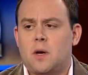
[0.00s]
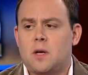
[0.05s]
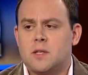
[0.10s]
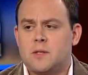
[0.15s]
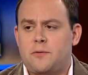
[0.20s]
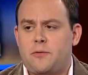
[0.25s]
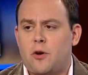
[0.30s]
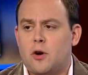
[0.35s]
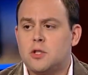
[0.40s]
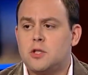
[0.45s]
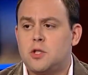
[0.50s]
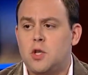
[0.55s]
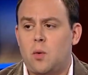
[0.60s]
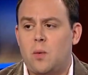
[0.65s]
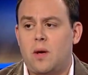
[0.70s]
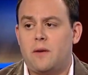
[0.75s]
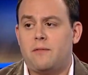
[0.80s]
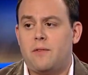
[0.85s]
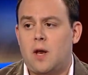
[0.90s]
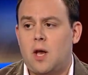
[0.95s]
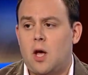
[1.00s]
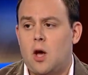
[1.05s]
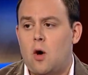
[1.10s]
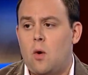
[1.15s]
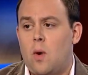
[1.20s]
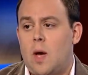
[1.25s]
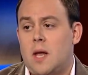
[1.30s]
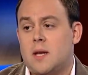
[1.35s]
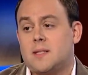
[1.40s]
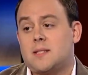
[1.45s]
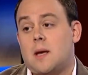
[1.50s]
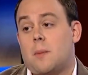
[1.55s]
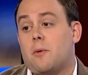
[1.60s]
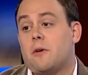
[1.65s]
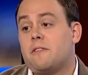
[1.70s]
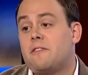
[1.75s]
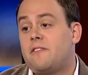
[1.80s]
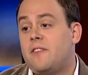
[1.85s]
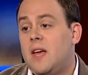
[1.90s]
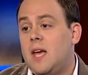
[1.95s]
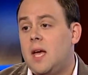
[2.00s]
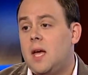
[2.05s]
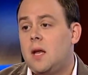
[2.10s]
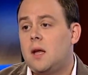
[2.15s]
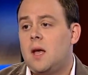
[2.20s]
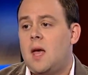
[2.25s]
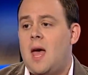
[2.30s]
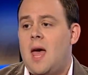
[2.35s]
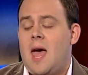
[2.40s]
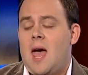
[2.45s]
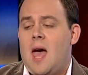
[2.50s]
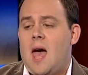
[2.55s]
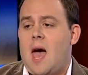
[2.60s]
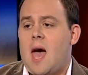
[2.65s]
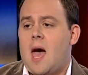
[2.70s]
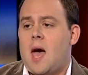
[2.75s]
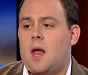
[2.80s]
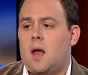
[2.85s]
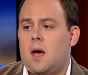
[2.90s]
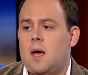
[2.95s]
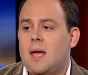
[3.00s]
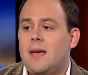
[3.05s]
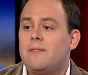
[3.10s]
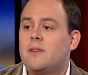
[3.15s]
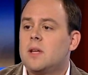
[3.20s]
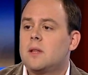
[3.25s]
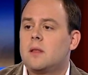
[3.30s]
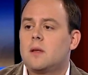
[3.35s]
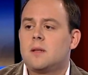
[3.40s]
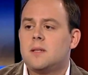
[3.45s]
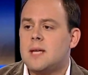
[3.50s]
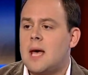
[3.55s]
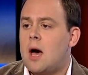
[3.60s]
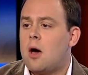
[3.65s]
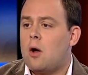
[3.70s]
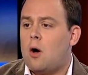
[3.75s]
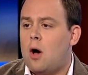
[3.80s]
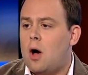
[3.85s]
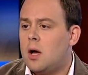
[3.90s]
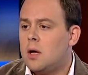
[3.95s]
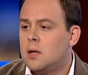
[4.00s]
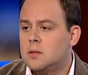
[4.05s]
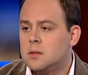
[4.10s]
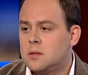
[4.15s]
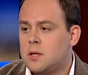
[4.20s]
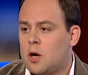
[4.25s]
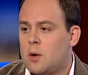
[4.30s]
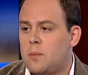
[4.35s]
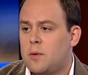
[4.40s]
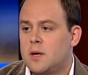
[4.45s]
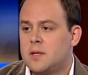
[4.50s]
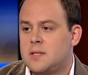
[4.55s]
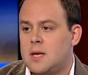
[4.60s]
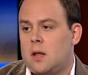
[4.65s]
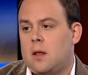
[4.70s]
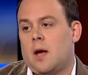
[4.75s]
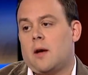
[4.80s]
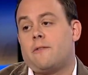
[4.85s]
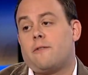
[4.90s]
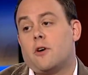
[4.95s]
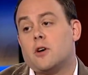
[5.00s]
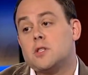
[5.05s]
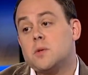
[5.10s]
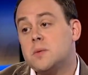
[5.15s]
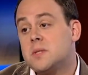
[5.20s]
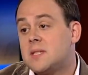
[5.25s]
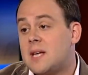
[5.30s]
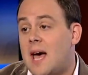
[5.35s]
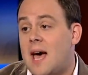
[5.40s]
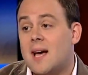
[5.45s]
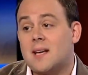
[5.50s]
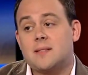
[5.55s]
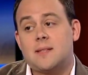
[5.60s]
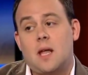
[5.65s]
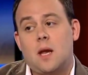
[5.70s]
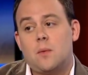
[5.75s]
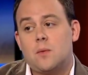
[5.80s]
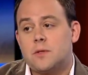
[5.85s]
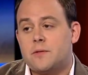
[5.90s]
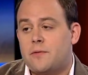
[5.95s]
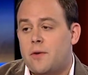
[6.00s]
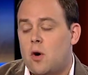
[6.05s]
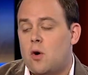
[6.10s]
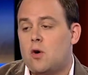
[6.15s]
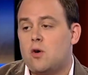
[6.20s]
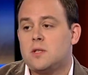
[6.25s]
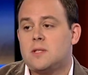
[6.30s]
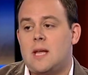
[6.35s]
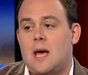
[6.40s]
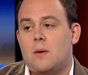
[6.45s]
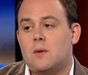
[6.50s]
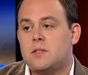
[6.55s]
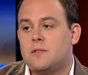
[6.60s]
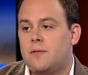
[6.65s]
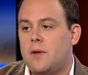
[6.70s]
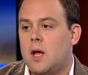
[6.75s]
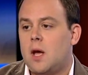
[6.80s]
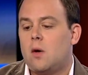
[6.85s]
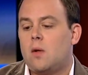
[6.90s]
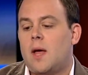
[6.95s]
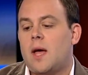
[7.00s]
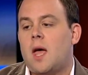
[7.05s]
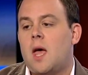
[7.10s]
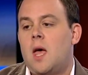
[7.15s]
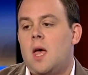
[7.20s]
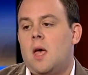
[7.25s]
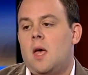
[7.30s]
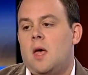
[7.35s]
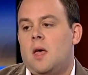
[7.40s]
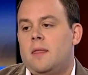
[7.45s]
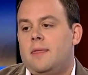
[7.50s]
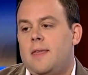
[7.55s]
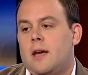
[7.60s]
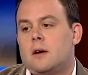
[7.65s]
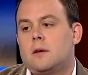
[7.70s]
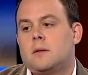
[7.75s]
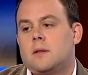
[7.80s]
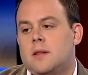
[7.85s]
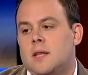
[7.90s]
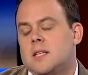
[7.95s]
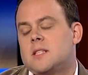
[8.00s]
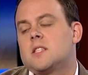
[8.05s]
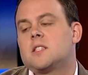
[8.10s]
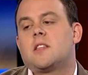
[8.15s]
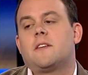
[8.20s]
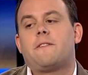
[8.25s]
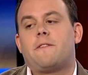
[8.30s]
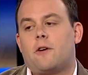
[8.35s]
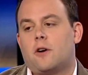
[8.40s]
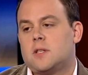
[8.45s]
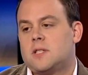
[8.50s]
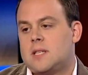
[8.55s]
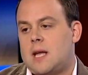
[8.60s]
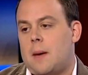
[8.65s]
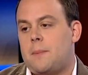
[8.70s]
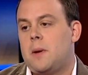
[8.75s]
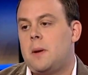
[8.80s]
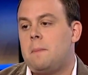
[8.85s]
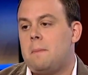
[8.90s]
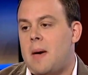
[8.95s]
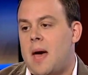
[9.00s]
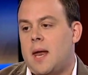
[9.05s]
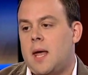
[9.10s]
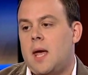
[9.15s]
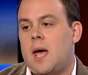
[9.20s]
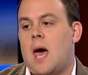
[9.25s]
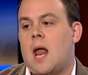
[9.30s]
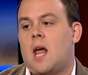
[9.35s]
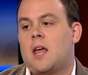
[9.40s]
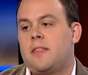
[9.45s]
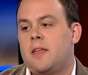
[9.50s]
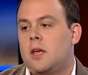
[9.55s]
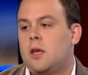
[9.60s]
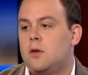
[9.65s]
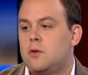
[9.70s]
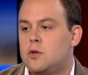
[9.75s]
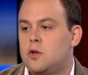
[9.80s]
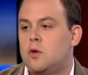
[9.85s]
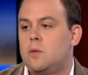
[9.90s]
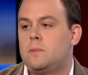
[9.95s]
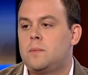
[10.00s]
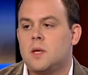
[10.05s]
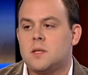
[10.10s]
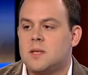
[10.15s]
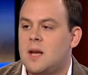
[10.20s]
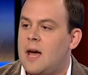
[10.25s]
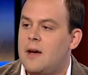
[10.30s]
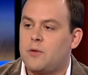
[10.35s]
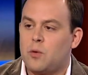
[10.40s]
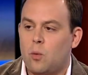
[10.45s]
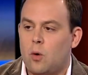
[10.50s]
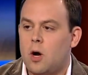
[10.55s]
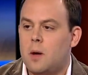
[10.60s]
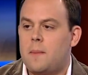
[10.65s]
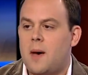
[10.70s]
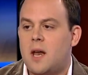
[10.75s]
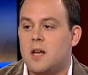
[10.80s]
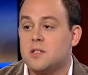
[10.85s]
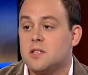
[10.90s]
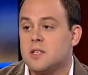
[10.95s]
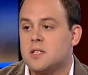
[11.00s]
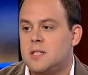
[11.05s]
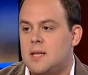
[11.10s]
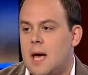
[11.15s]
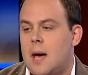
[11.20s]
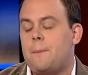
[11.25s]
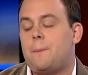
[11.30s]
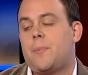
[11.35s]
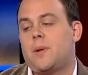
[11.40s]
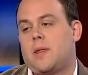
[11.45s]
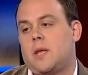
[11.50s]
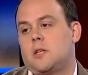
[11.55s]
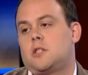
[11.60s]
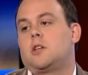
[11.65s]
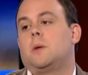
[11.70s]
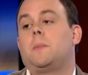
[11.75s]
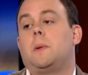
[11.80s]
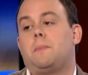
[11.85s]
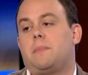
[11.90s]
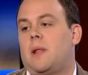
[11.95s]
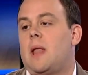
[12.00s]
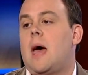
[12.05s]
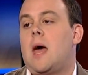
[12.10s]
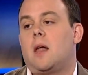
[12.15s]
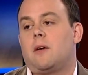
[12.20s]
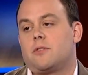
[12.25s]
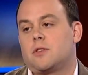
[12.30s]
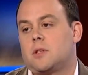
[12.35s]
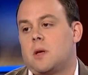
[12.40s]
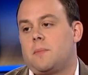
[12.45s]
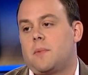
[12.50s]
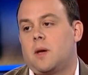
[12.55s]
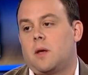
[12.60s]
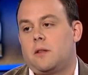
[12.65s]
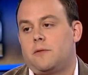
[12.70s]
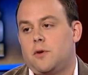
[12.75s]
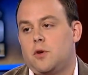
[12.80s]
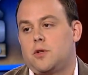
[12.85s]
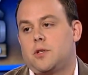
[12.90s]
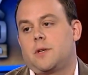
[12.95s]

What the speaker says: is first doing video in a separate feed. And even at the town hall, Zuckerberg said, first it was text, then it was photos, now it's video. This is the first step in many, and I think YouTube doesn't have to worry about it just yet, but they should be planning for something in the future.